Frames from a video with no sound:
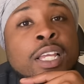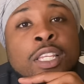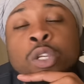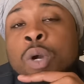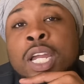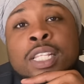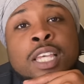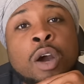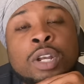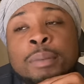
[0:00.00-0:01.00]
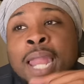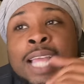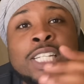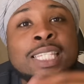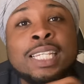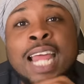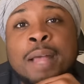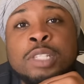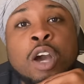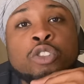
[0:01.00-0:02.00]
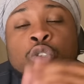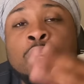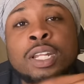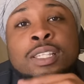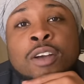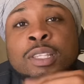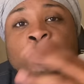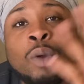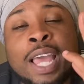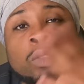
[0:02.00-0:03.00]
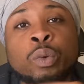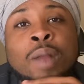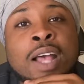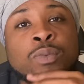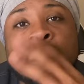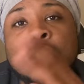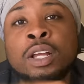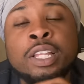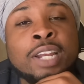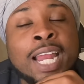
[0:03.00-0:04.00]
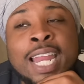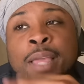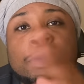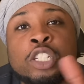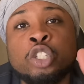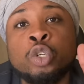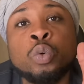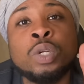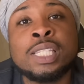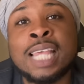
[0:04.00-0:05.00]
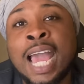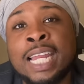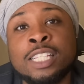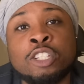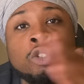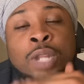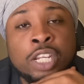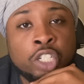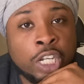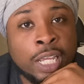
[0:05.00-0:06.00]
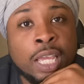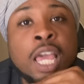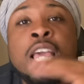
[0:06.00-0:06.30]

You could have told them, like Jessica Dime told you, you could have told them you had 3 rounds with her earlier that day. Bitch, you decided to do that shit.